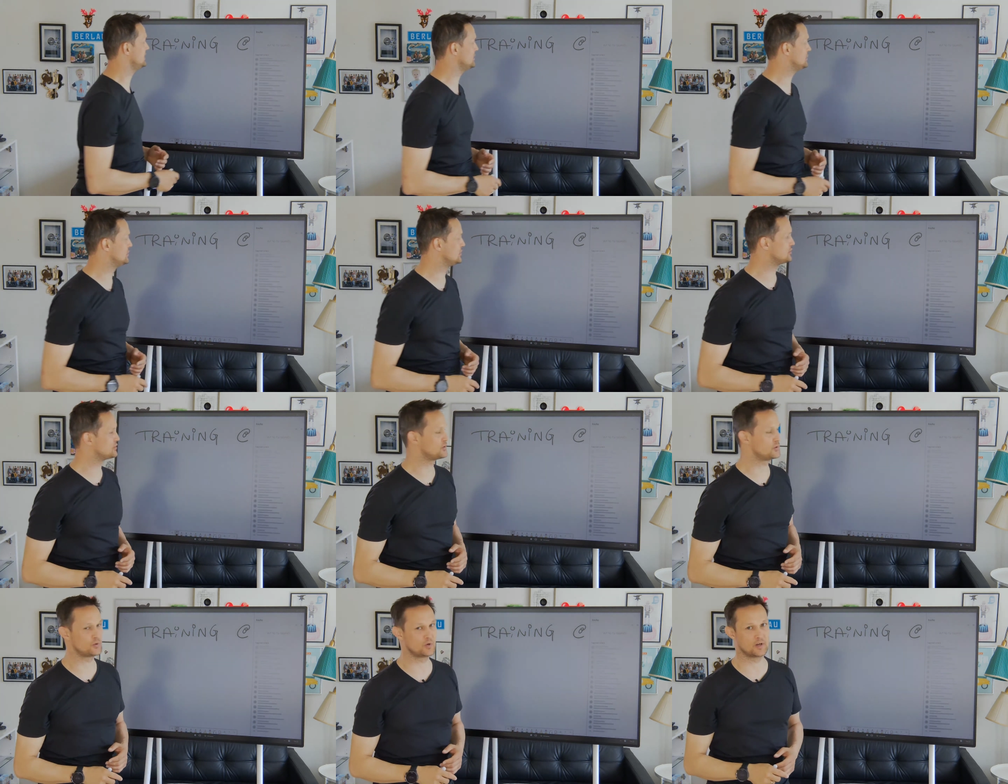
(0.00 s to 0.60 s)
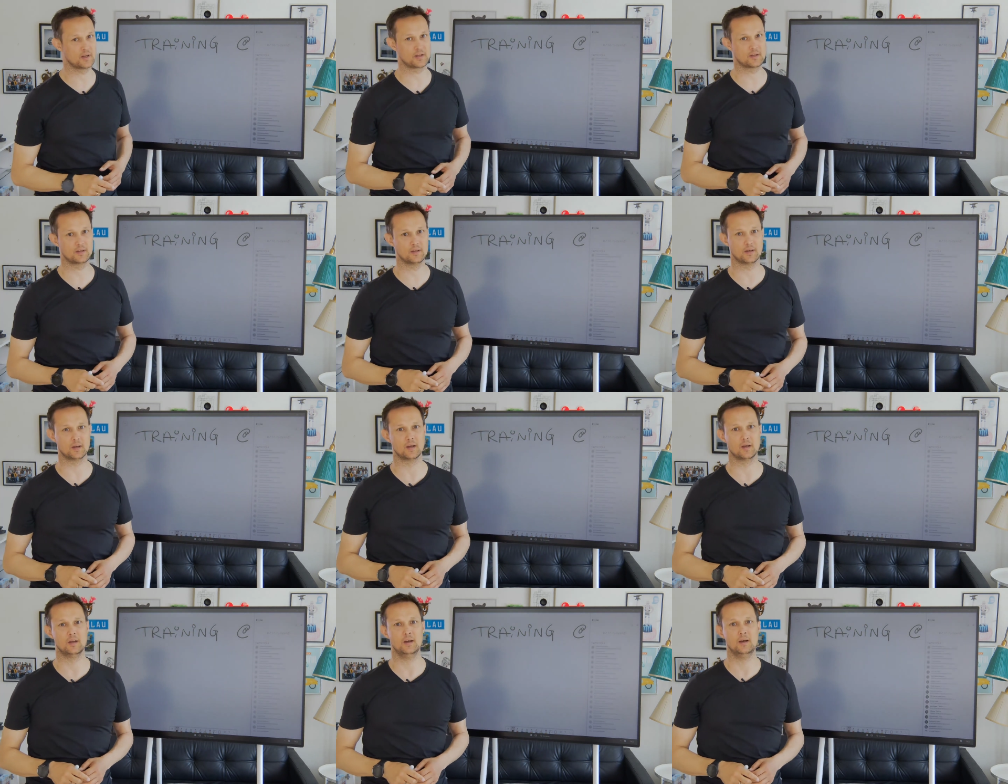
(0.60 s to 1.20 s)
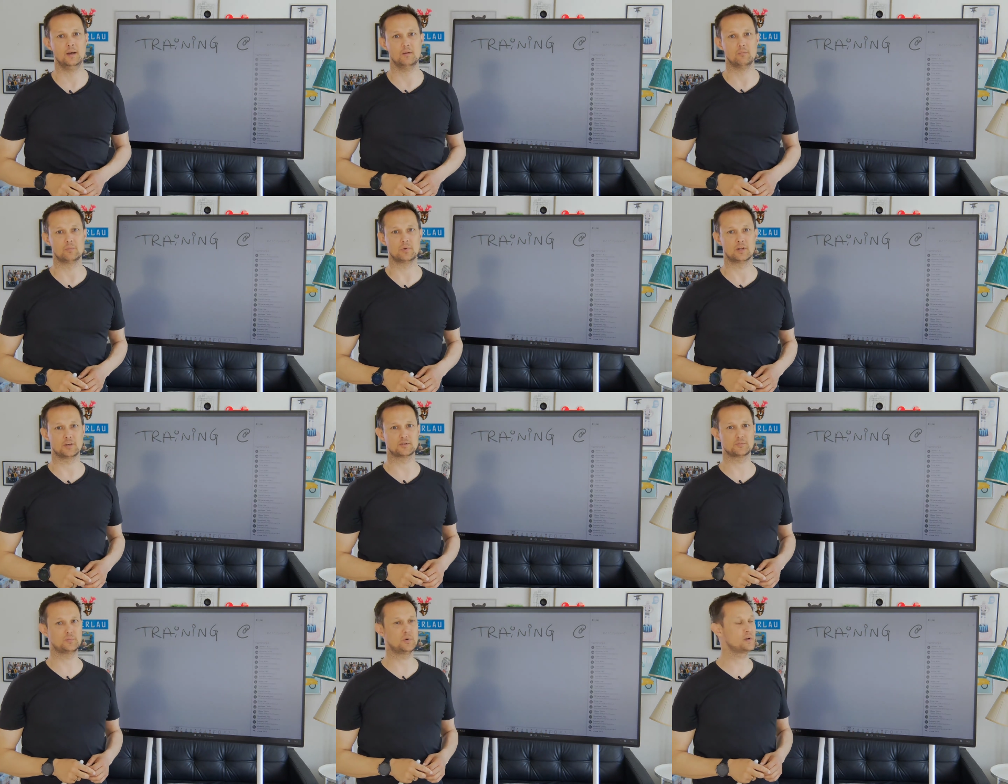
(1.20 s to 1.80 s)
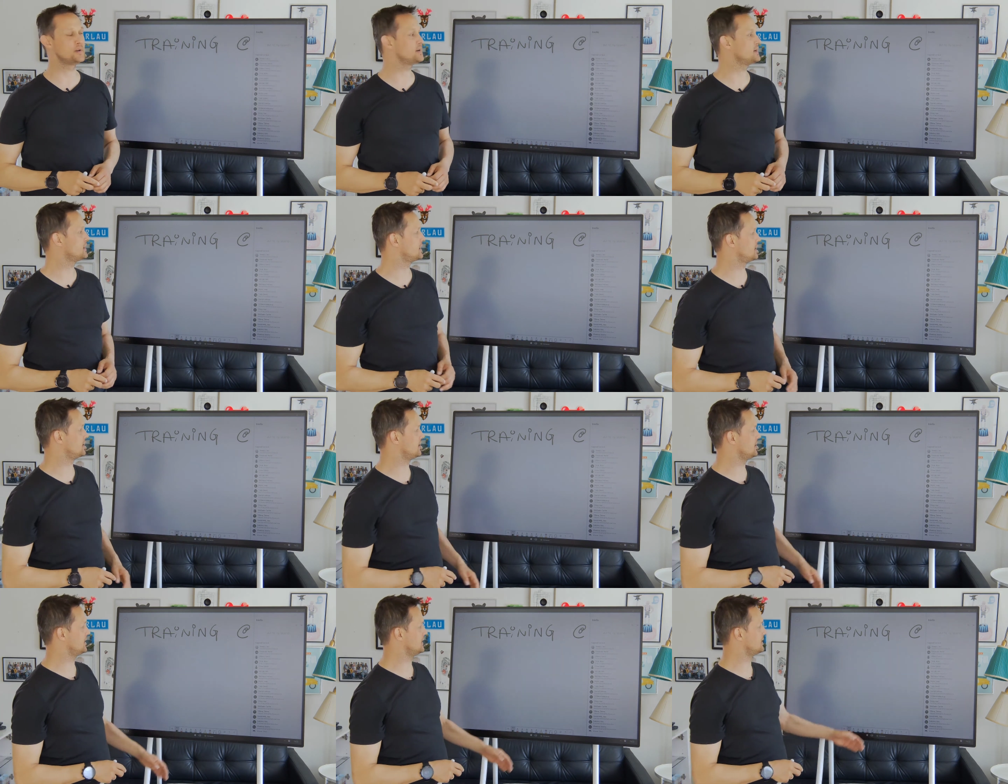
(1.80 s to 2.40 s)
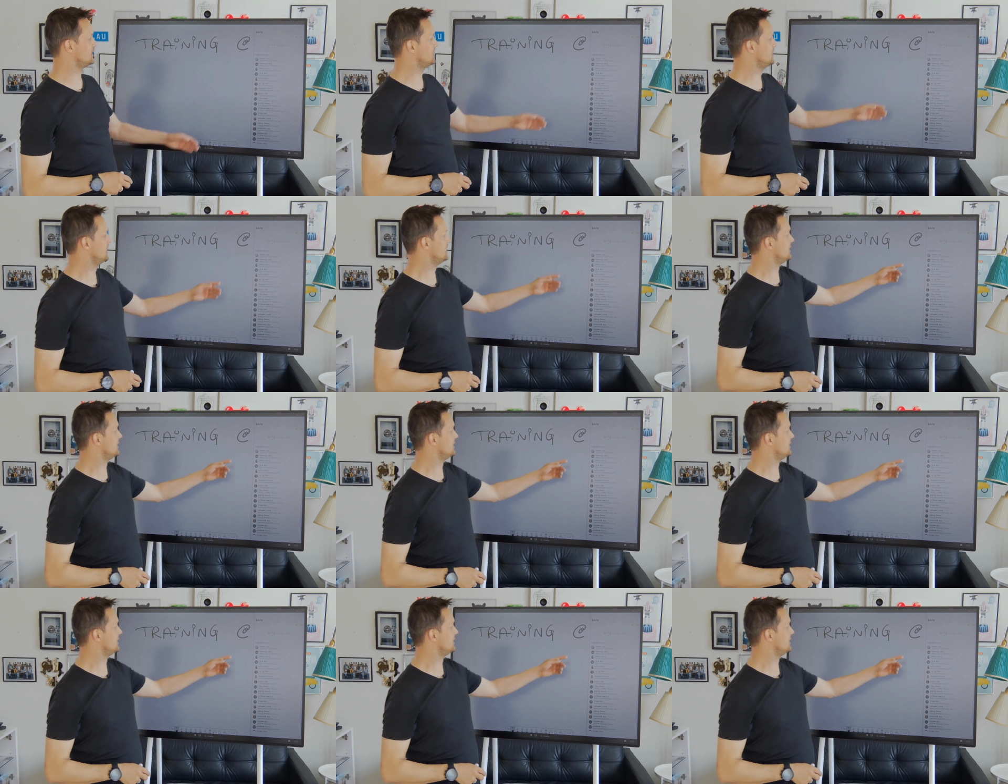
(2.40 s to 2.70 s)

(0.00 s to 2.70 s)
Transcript: able to hit the plus button and